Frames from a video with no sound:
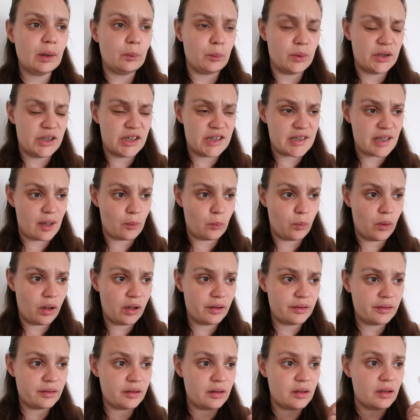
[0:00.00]
which is at
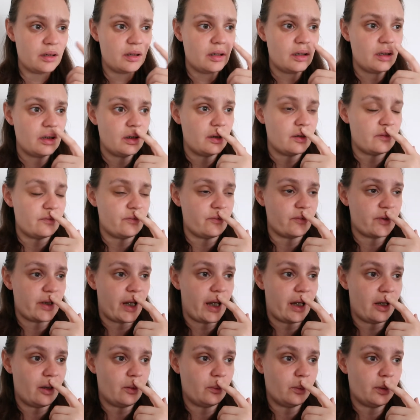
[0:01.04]
1 for an
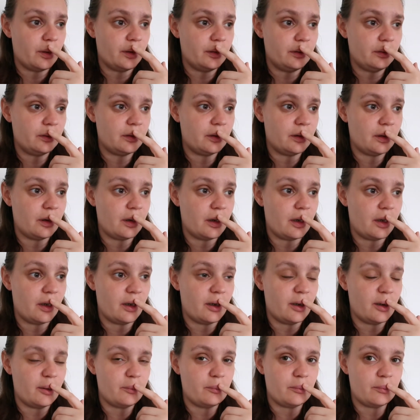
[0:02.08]
hour
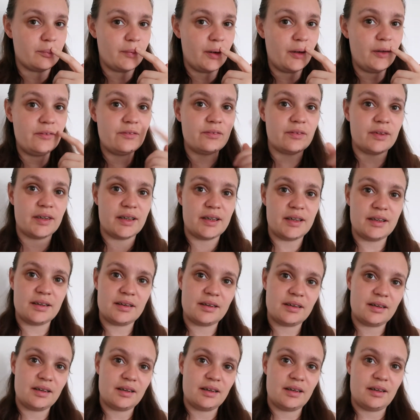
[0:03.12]
um, hopefully
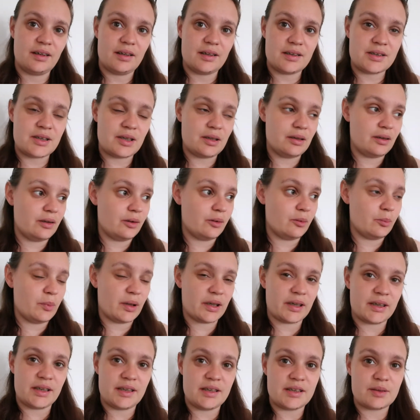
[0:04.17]
two little
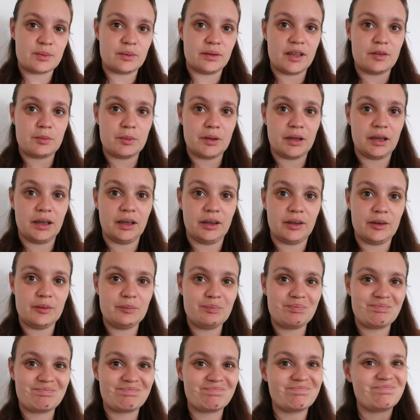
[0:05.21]
monkeys will leave me
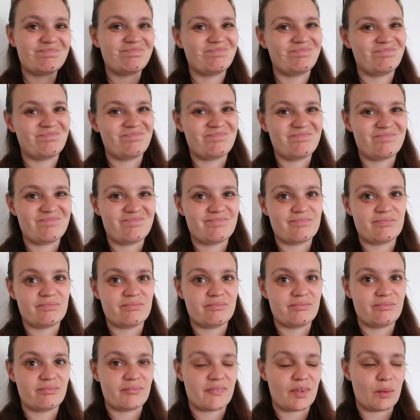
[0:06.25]
alone
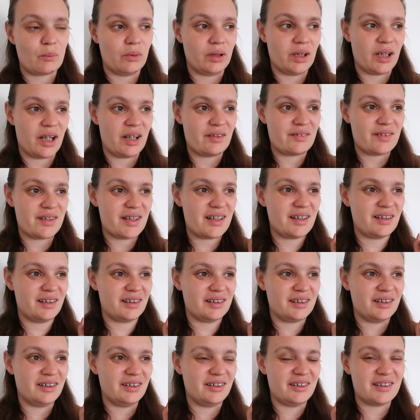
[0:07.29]
I'll have it
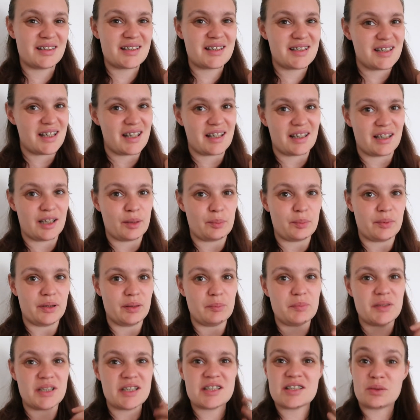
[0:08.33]
I can't see that
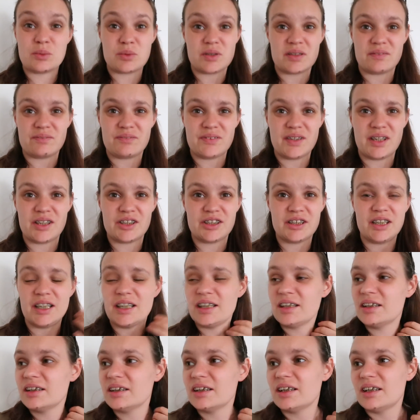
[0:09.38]
happening because it's all done
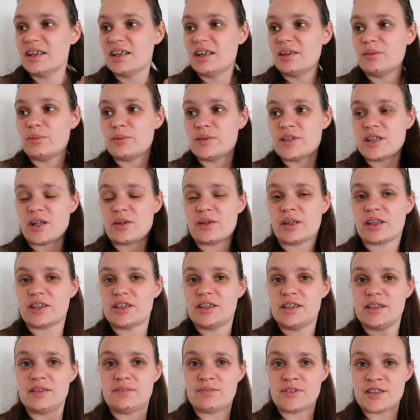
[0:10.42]
virtually we don't
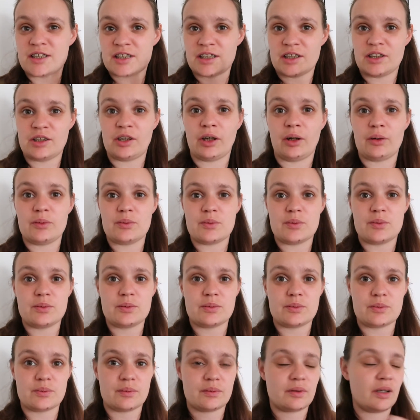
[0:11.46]
actually physically go
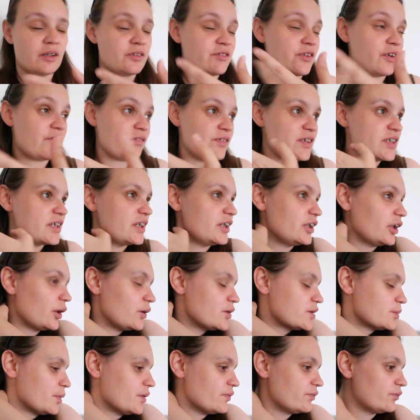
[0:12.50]
I don't physically go
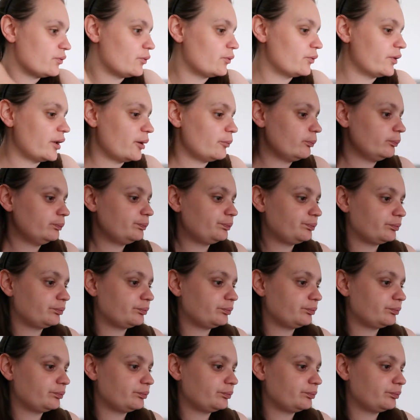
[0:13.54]
somewhere for it